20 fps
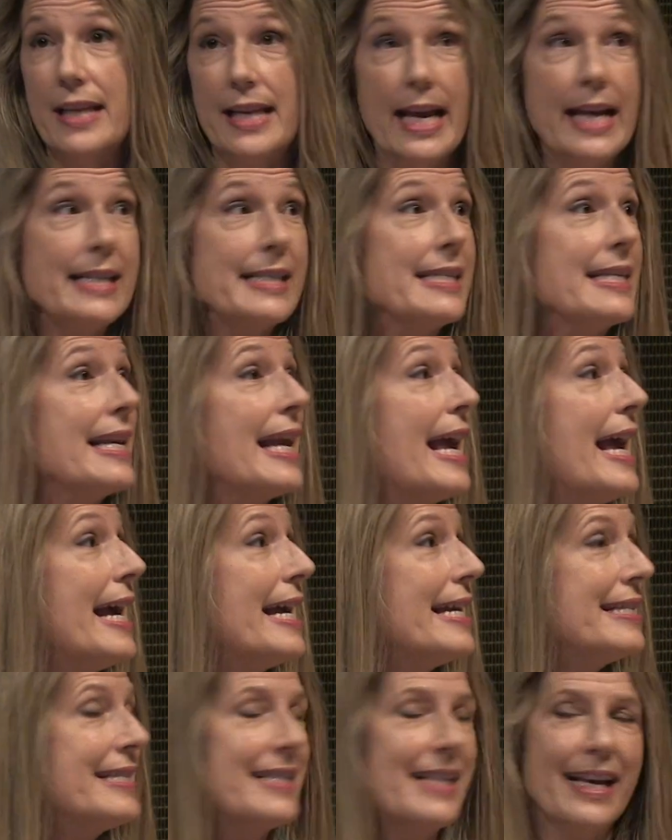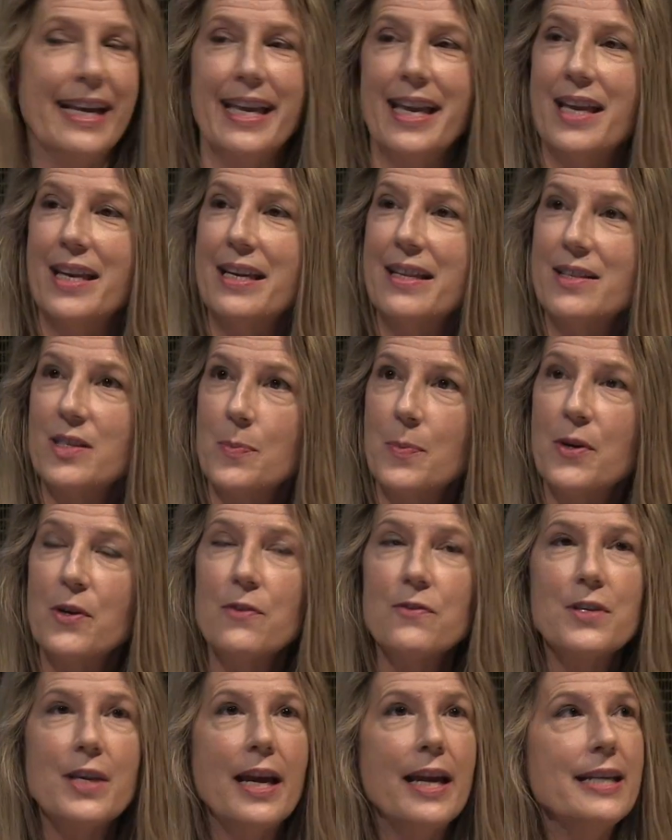Yes, it adds, again, in the
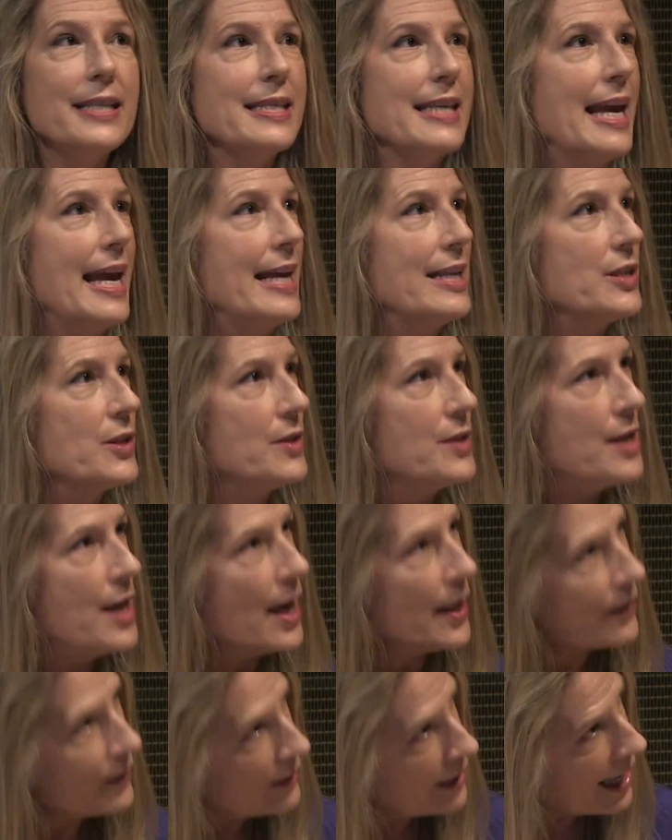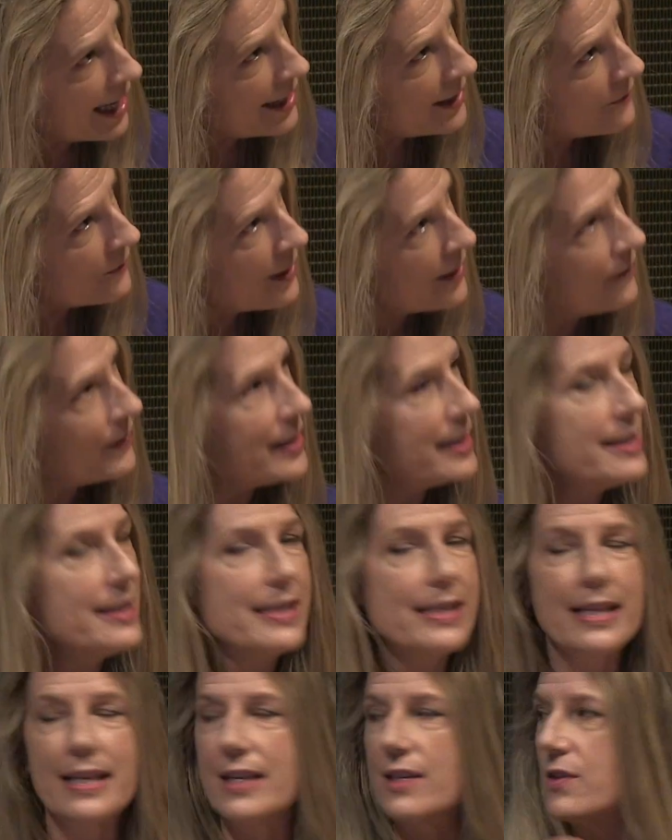spirit of science, adds another line of
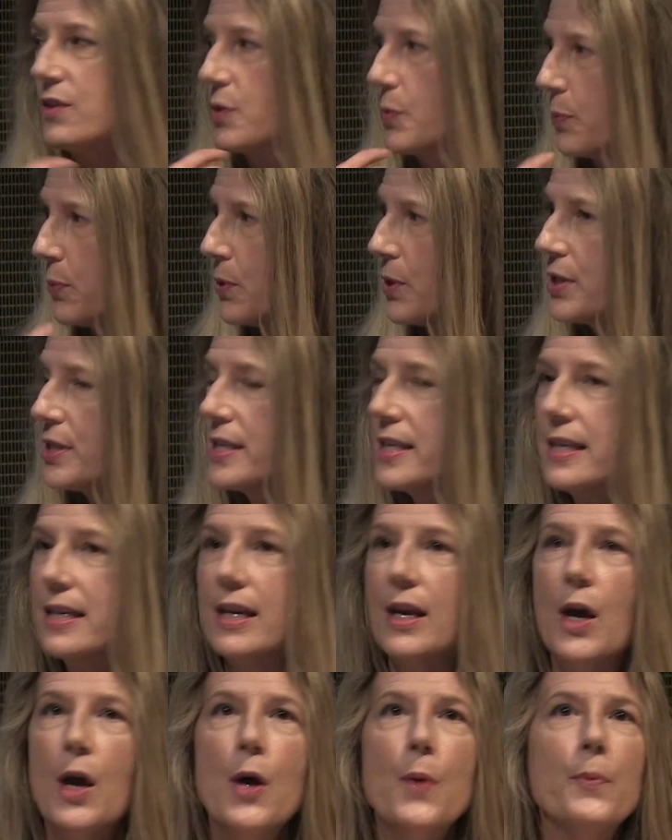evidence that supports it.